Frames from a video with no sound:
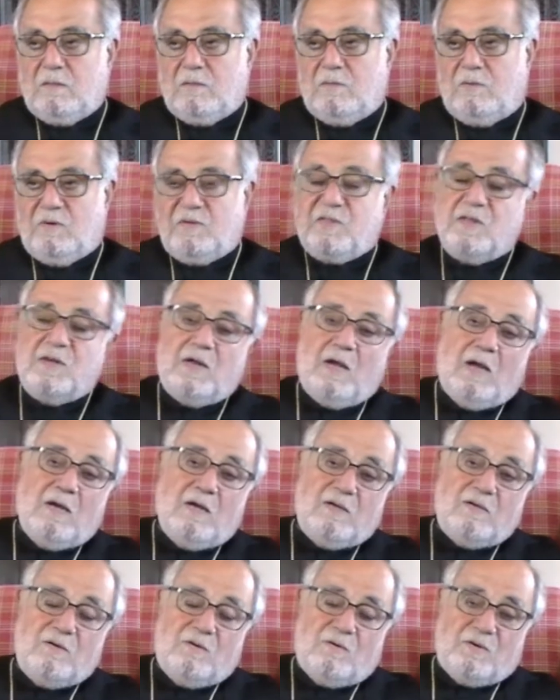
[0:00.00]

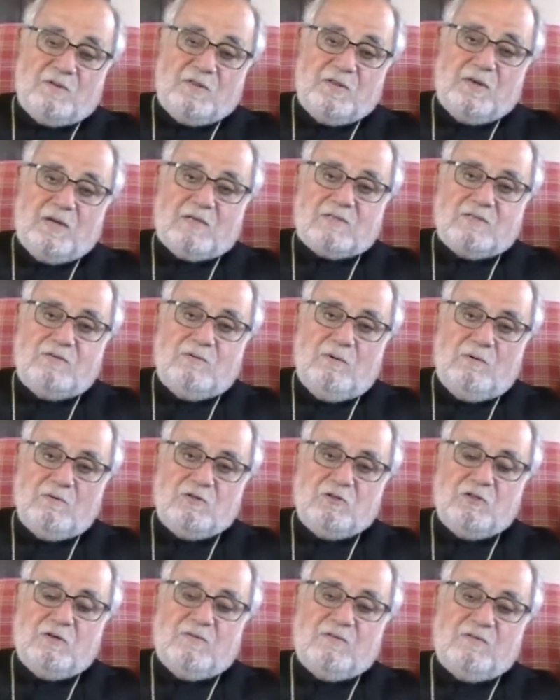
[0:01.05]
Orthodox
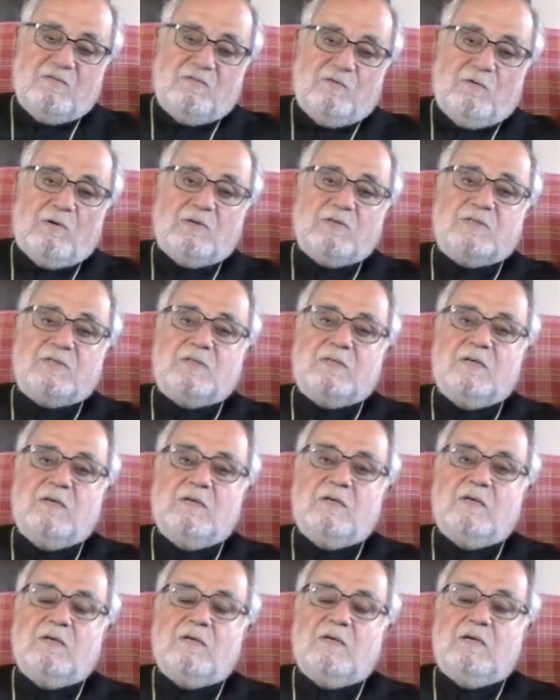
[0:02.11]
notion of divorce
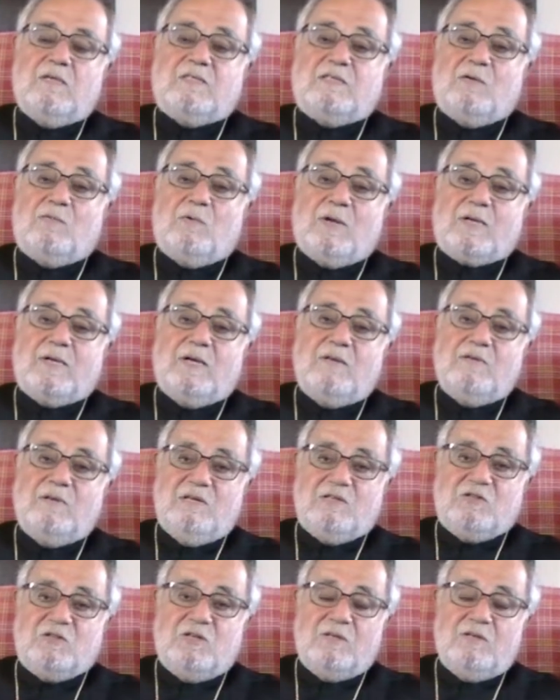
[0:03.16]
is a
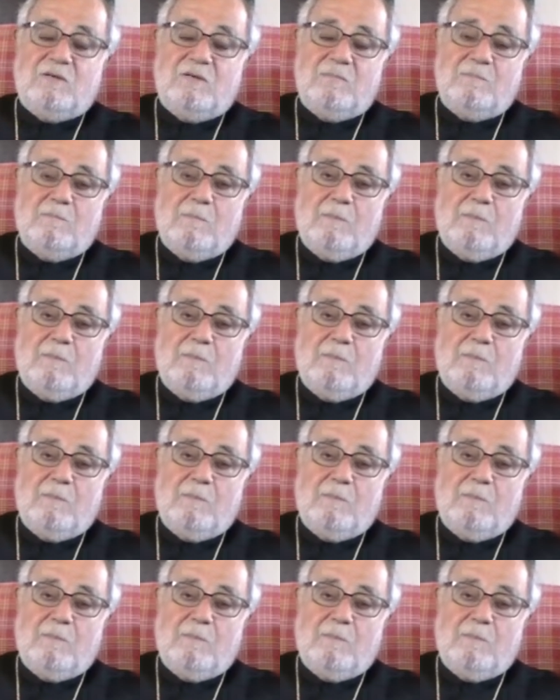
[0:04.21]
recognition